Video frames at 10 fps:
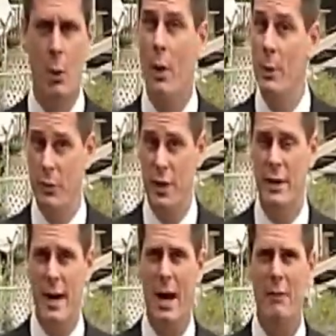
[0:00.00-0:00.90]
When he was
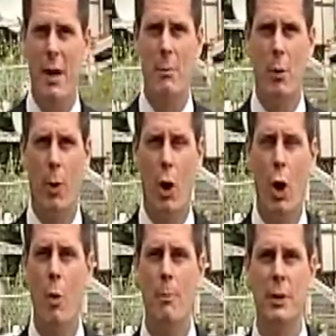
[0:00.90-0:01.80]
kicked out of that mobile
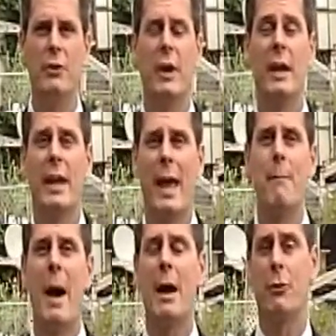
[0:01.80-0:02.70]
home, police say he
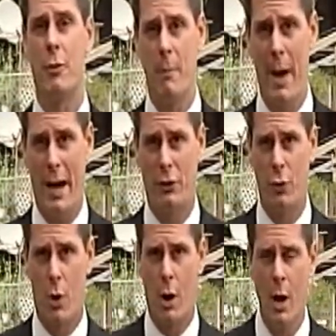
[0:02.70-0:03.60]
came back through the back
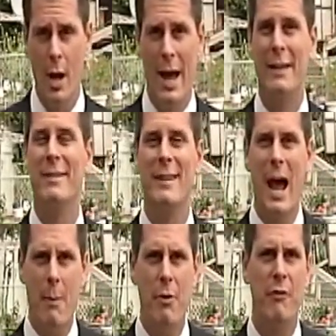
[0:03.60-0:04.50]
door and
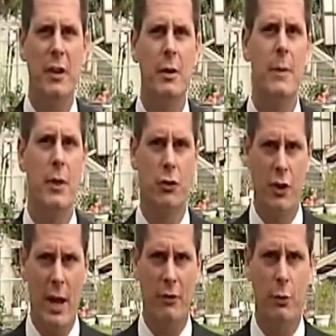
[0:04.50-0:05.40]
stabbed the victim in the
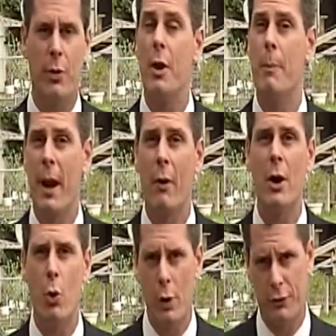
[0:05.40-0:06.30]
chest with an
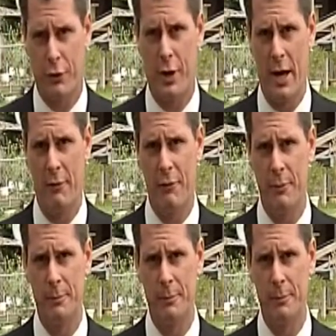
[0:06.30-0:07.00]
apparent oyster knife.